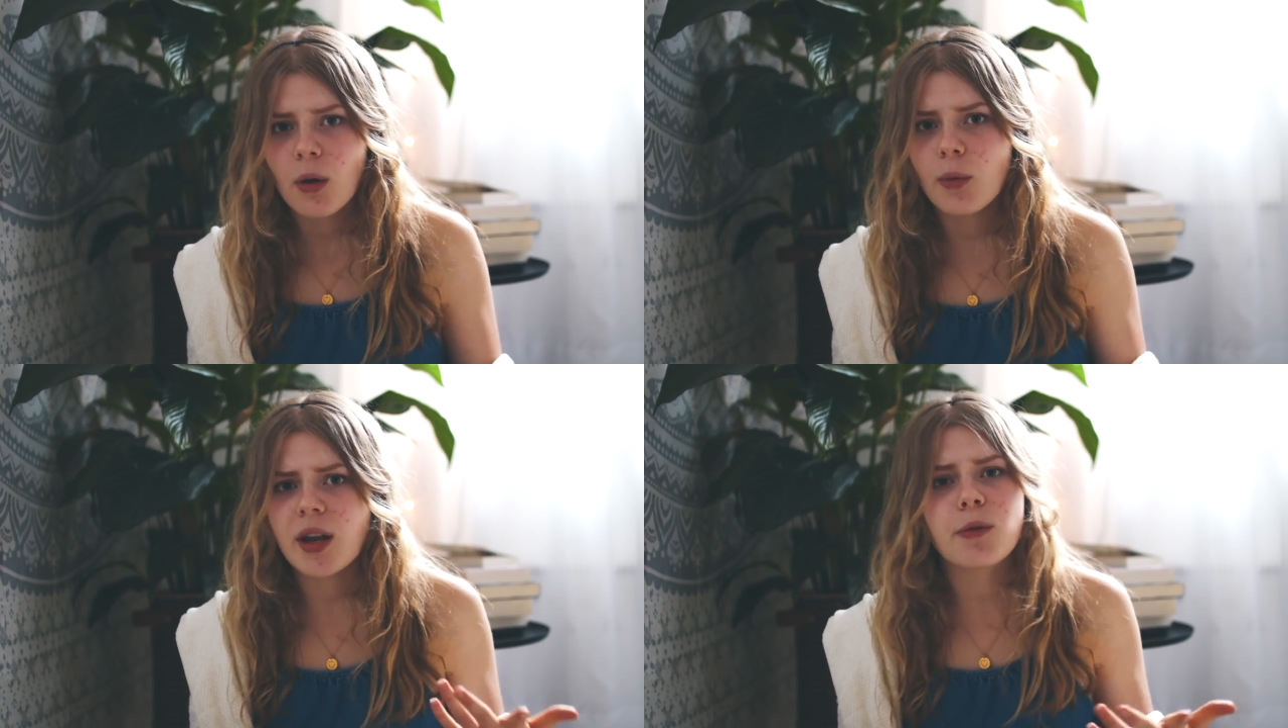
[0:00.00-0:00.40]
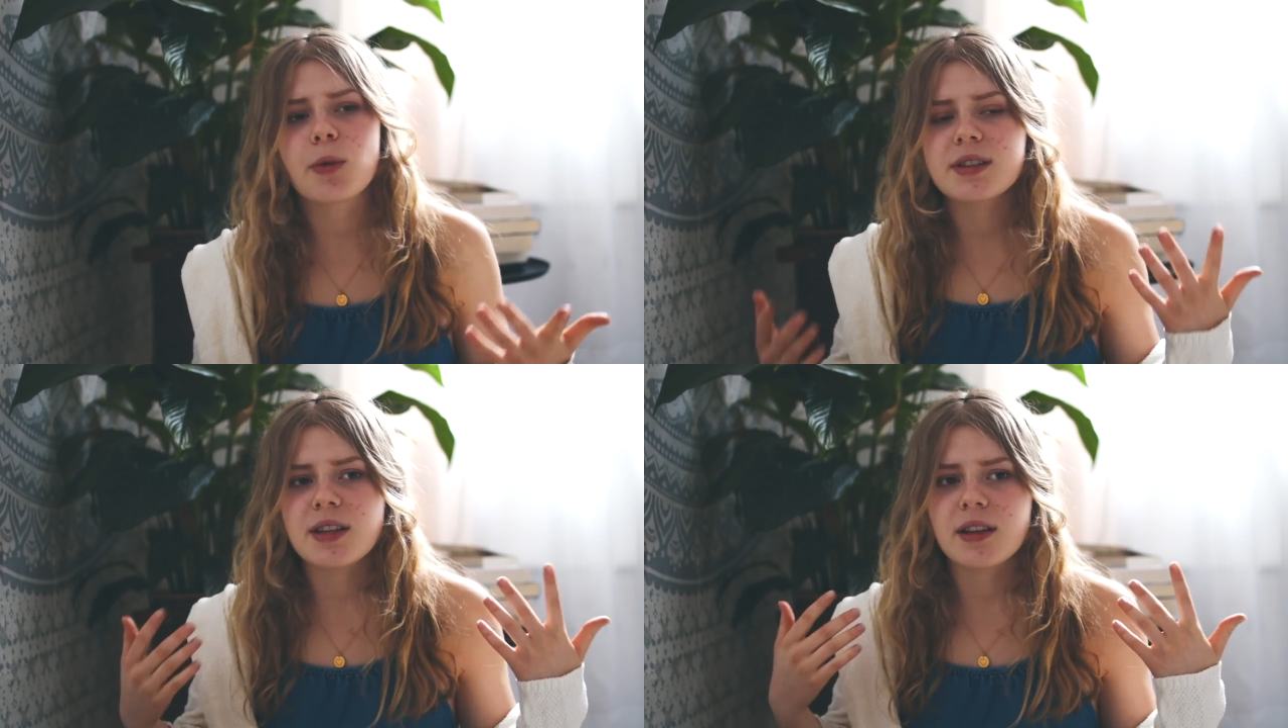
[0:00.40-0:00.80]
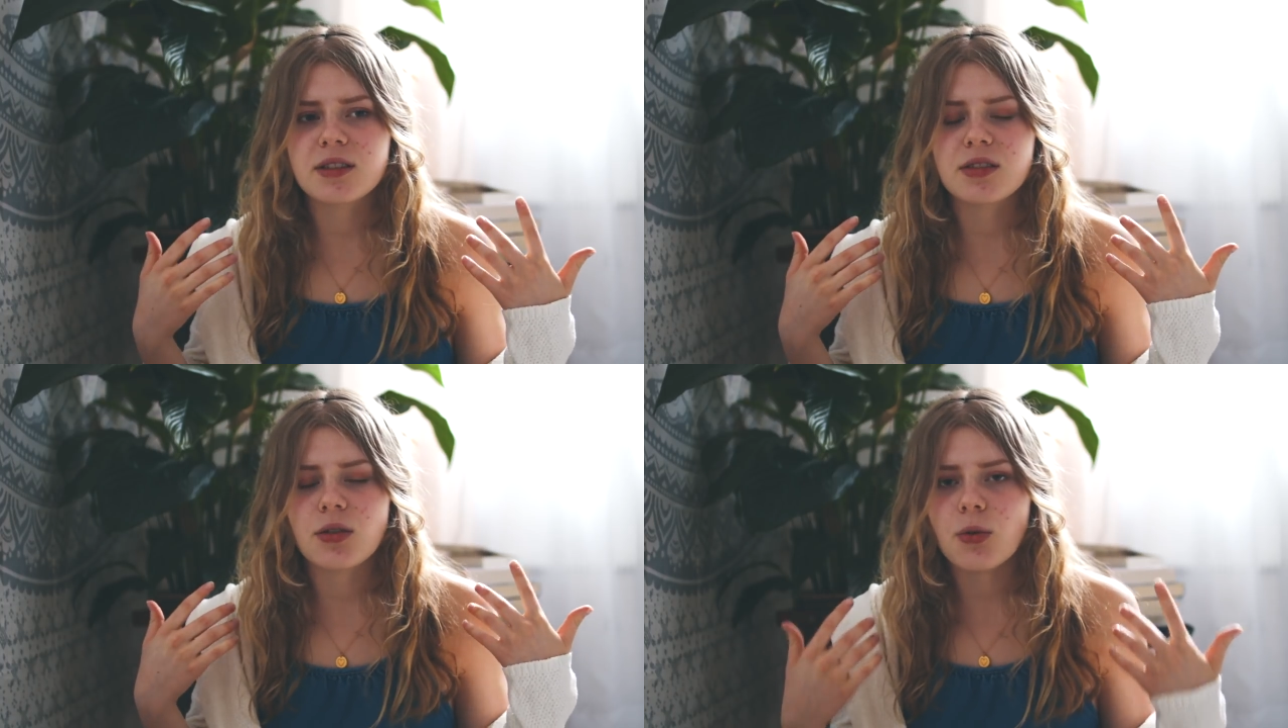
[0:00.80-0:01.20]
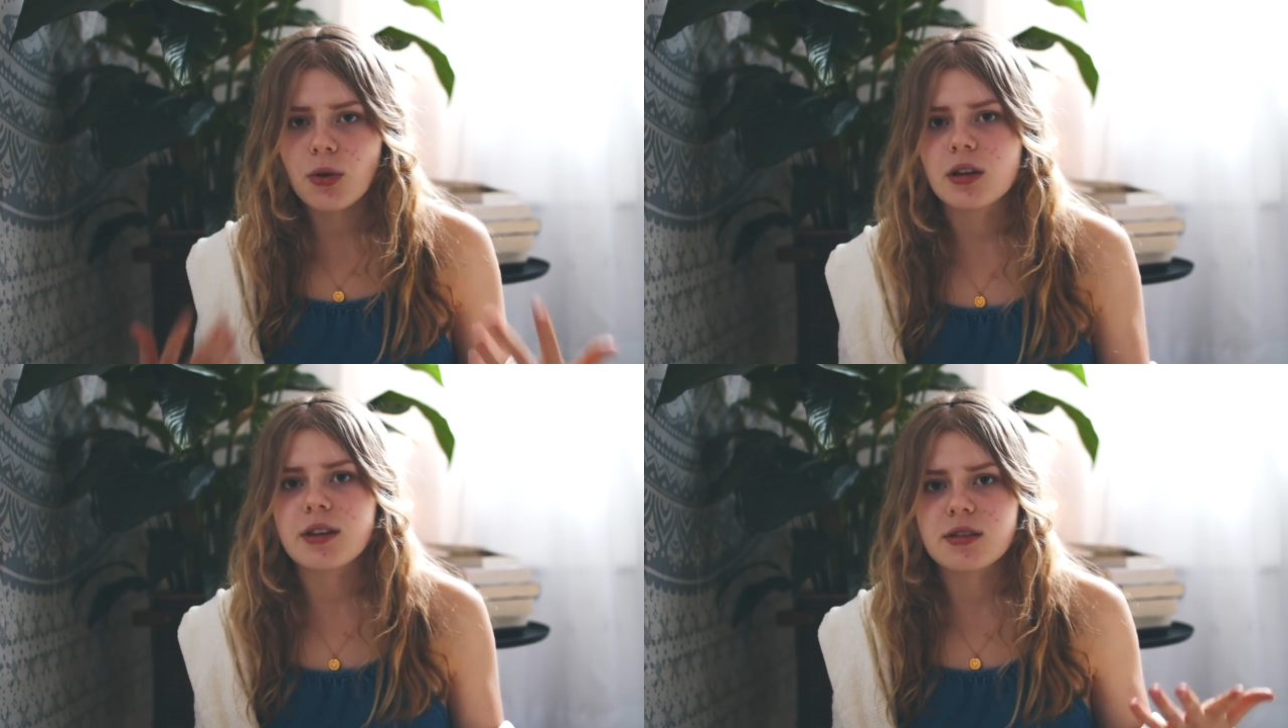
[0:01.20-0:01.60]
when everyone tells us
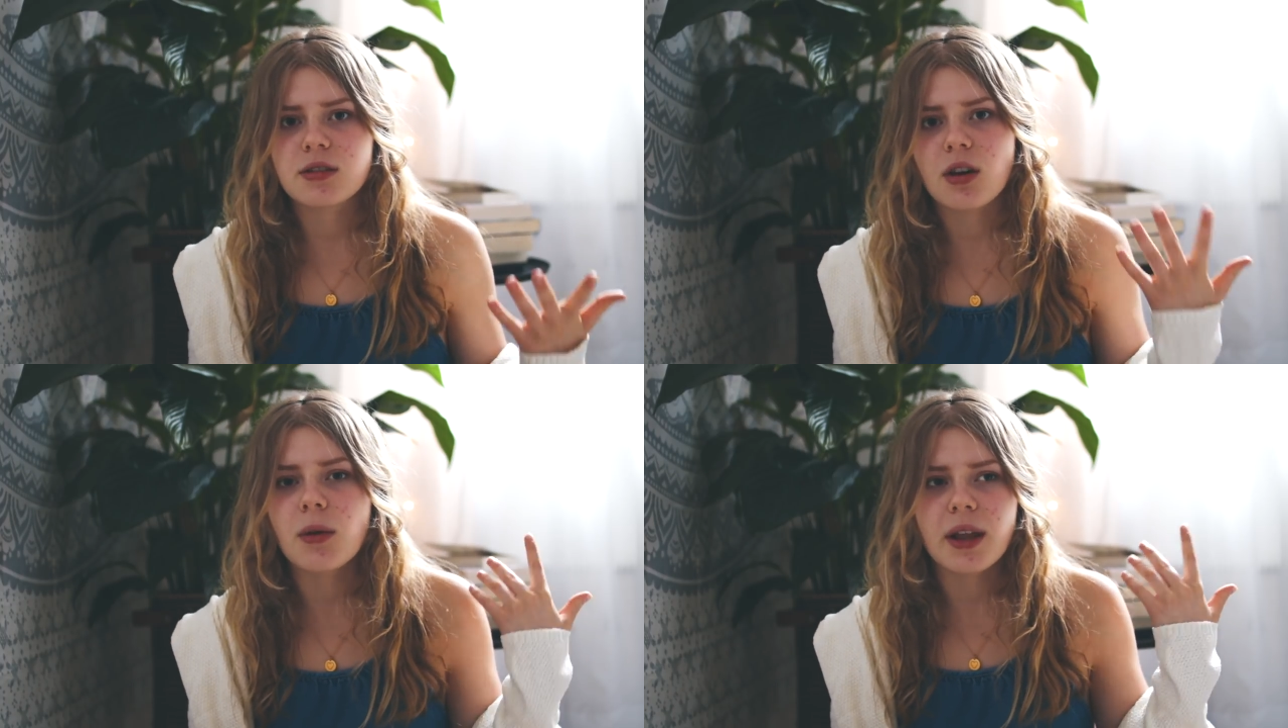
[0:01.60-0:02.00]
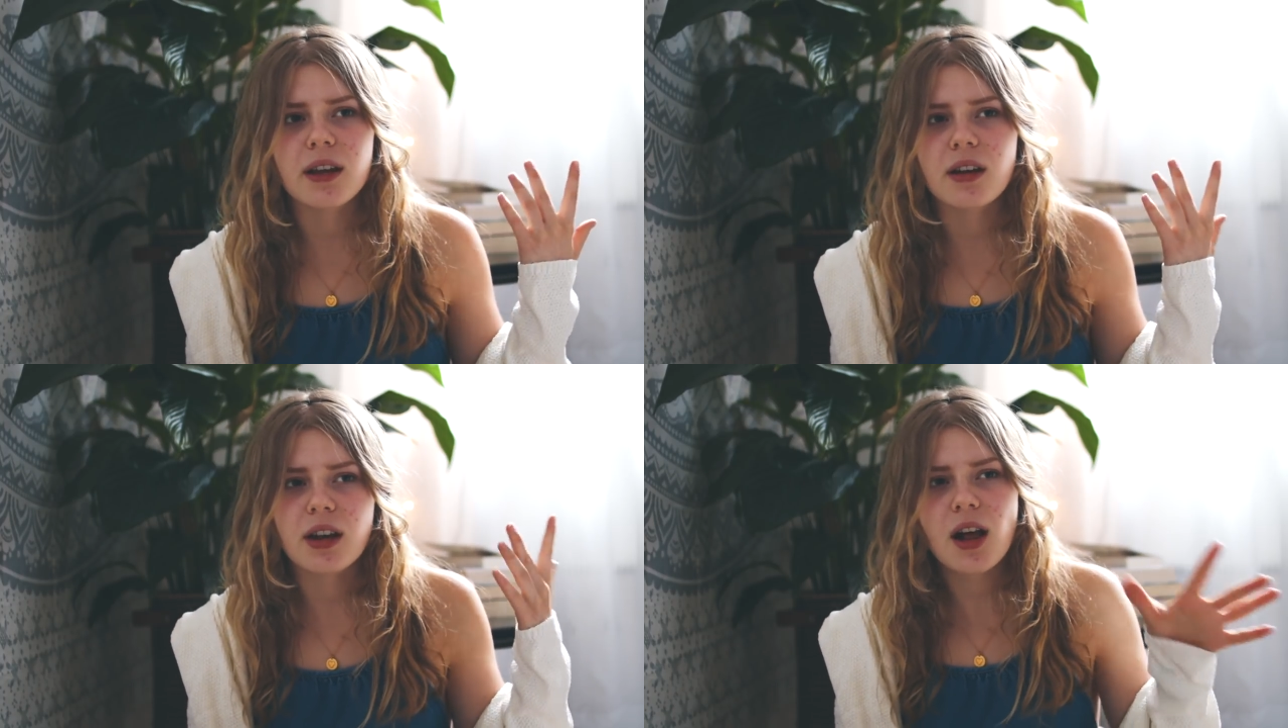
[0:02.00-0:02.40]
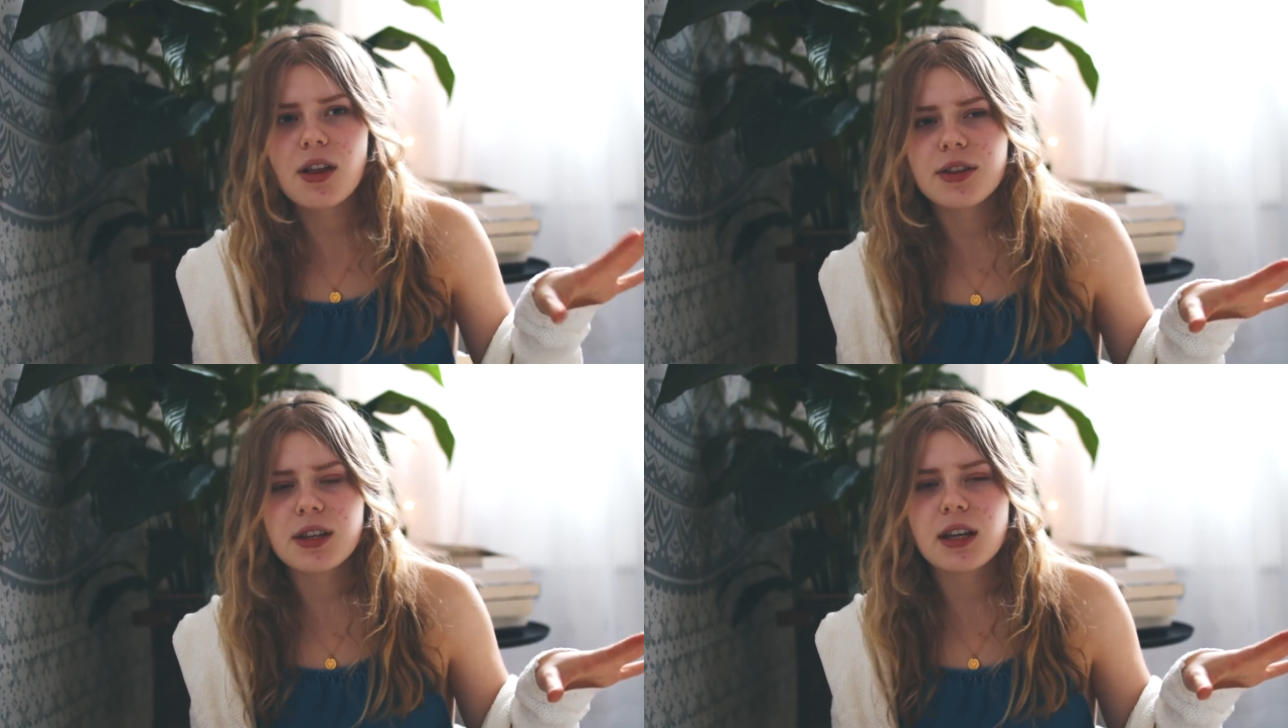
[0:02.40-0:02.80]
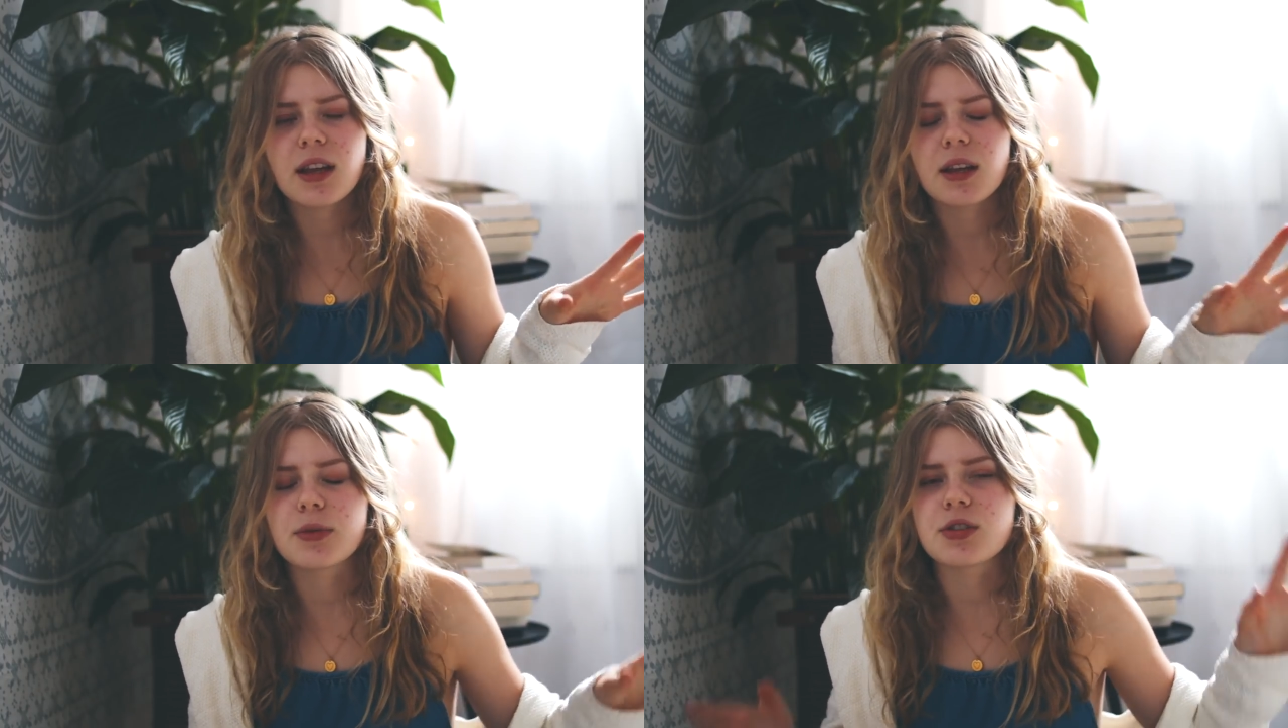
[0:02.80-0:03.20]
oil is so like unhealthy,
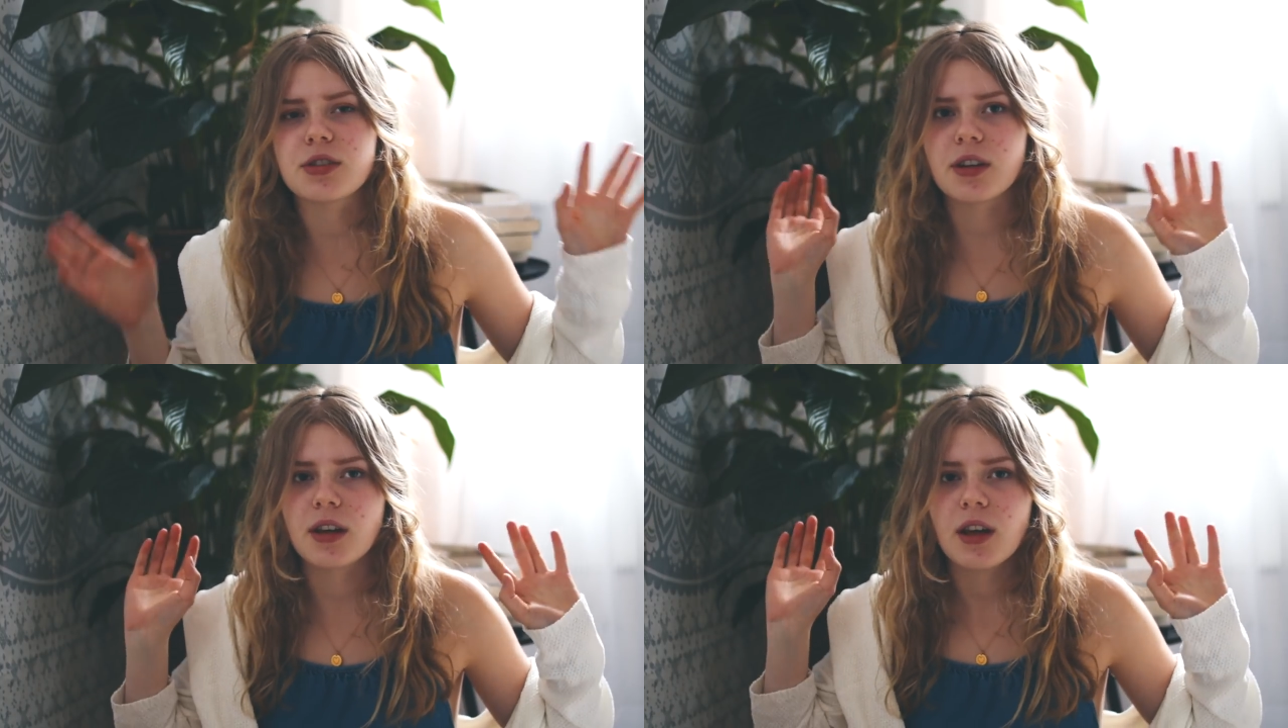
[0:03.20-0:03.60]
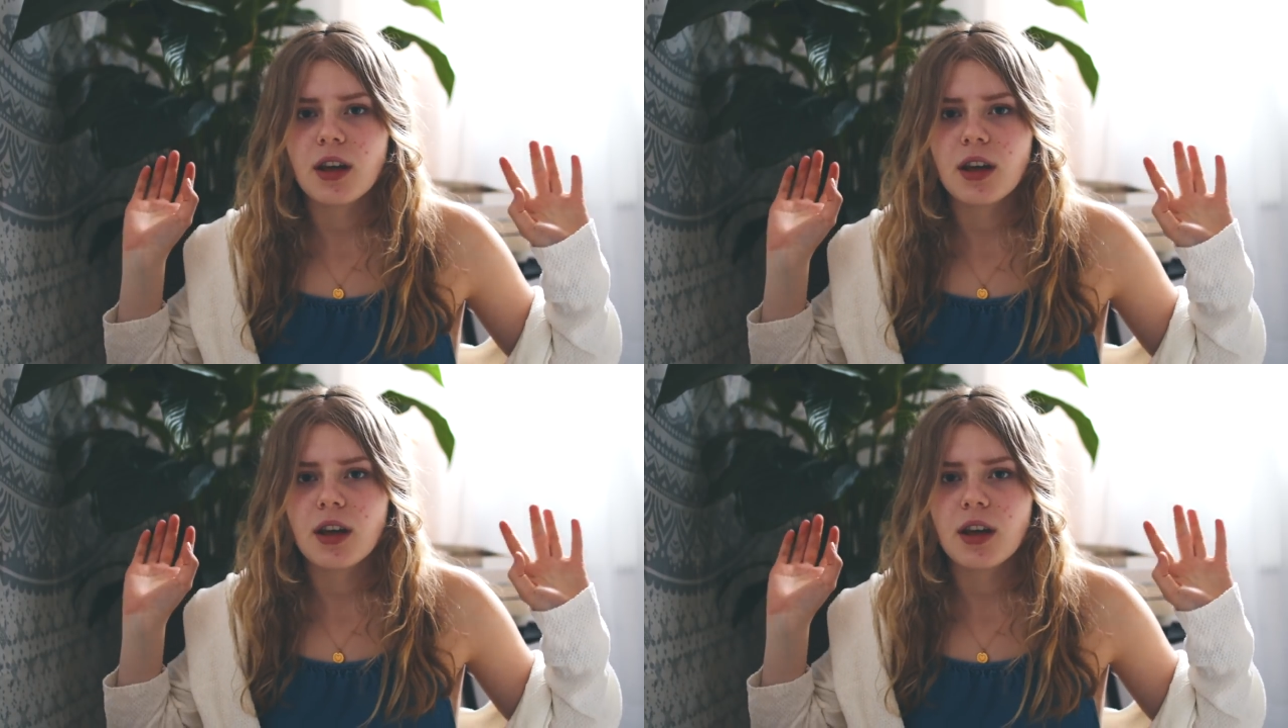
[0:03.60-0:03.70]
like we should